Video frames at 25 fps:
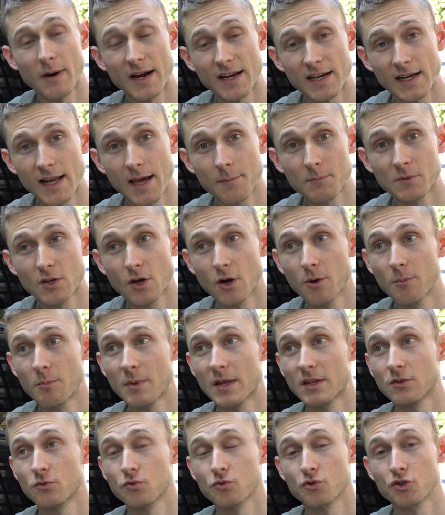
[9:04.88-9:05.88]
my
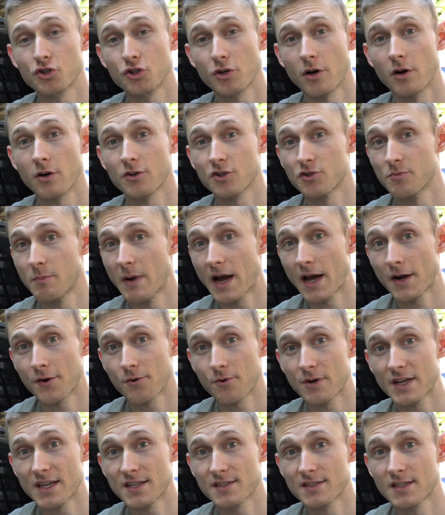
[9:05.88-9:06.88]
laptop and to charge
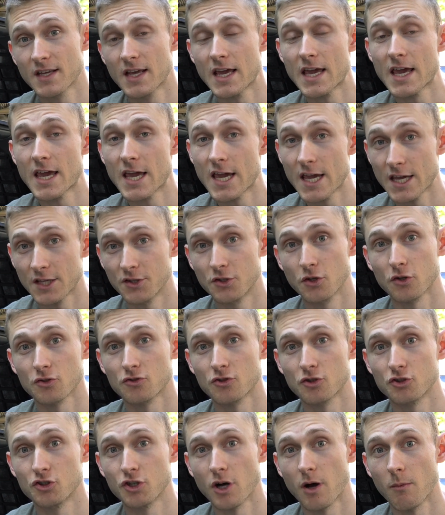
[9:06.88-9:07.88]
batteries it does
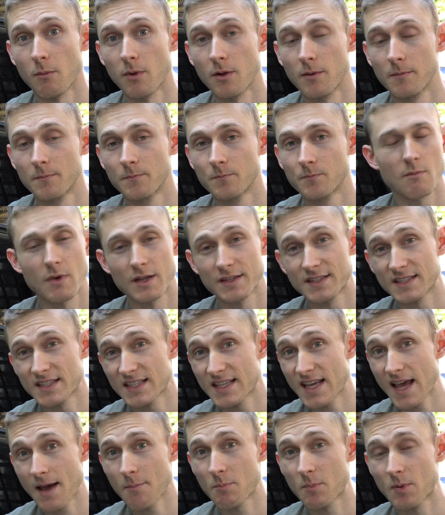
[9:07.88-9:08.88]
the job but
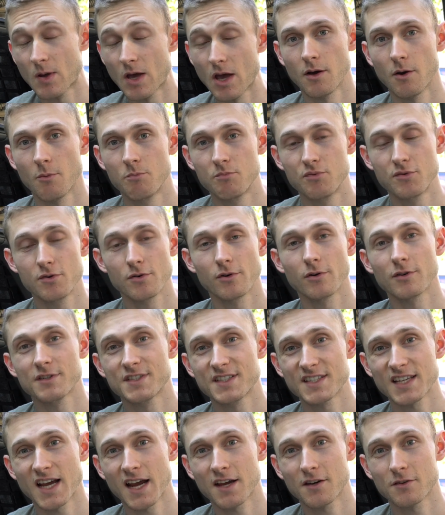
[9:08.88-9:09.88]
yep, a pure
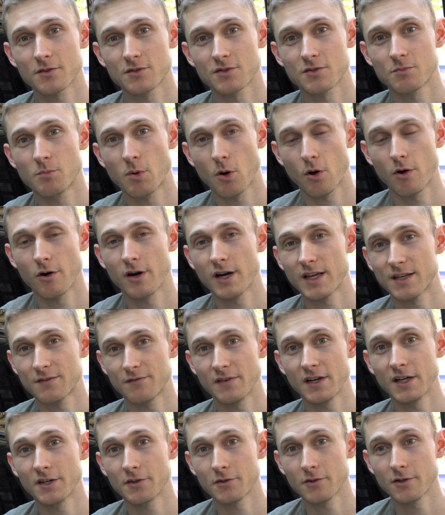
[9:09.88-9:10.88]
sinus power
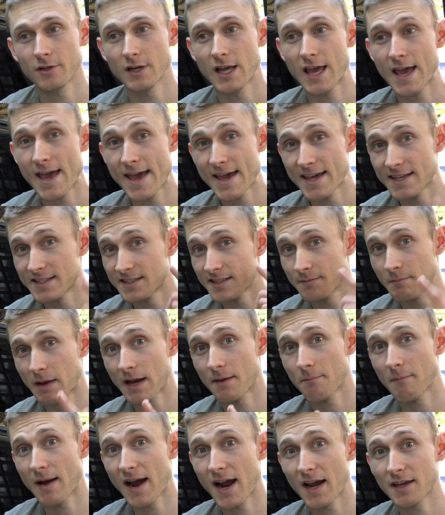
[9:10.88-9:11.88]
inverter is in
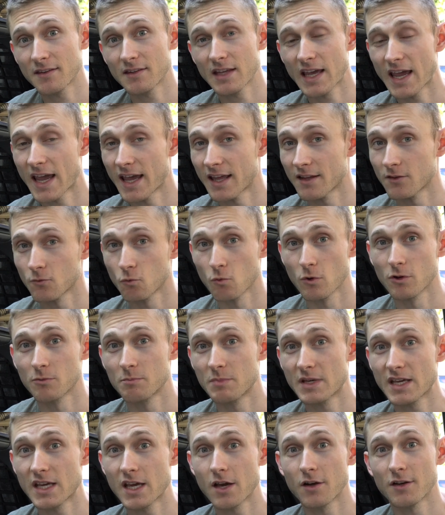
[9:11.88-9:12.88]
my mind and will
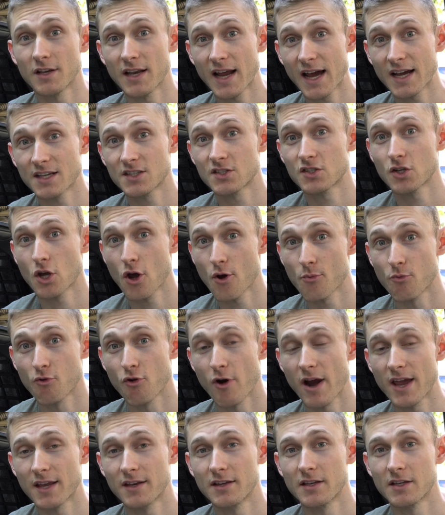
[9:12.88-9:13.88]
be a nice
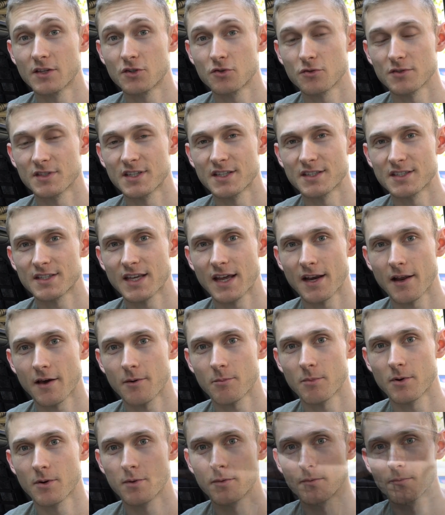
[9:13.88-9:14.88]
upgrade to this setup.